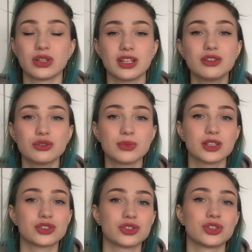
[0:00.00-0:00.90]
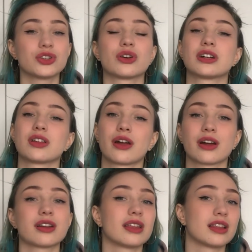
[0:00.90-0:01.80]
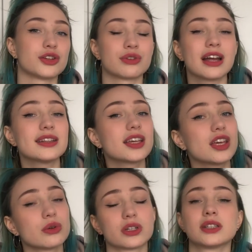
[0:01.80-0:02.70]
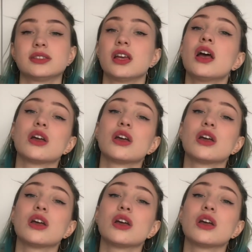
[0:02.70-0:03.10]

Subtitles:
you need to make sure you are targeting the right keywords,